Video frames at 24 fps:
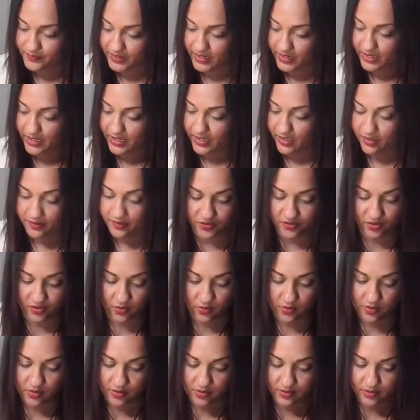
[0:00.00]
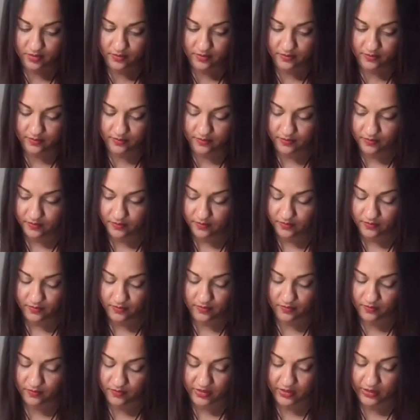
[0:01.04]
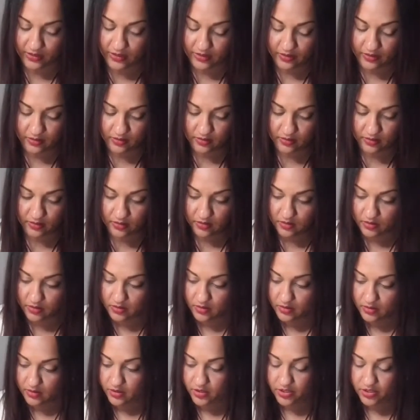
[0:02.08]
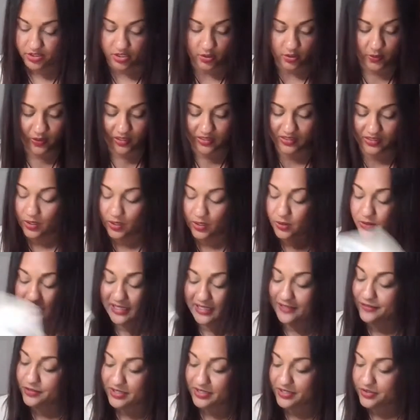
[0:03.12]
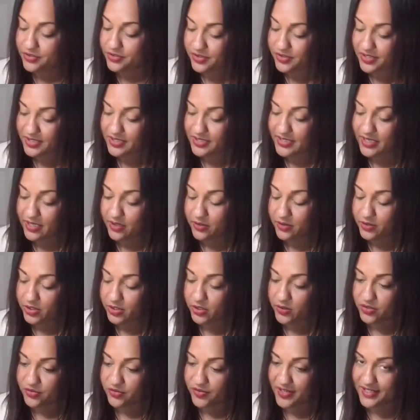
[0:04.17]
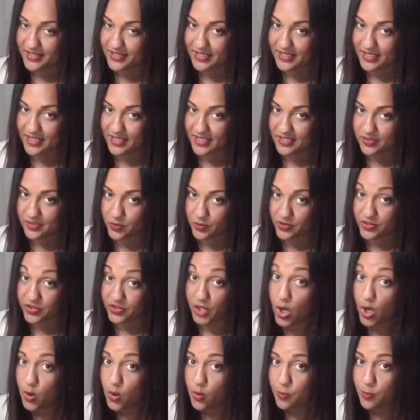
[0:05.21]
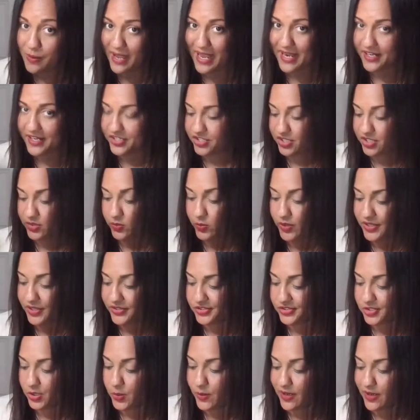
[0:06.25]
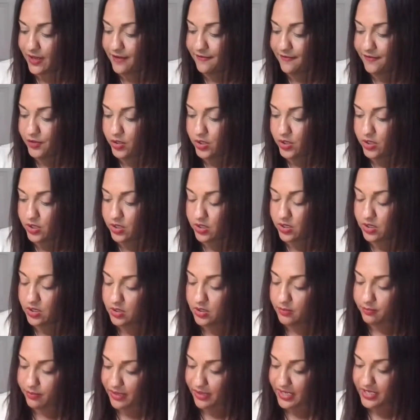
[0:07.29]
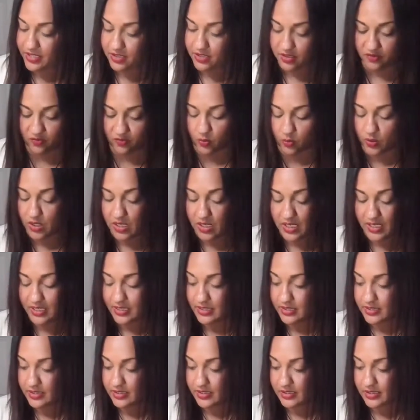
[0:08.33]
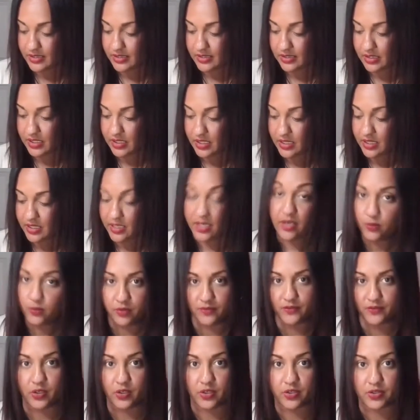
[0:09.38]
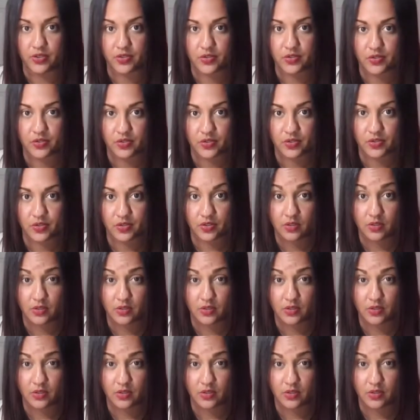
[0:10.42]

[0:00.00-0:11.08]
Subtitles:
King of Swords. Really? You're showing low-level interest now? You're addressing us with no passion whatsoever. Page of Wands in reverse.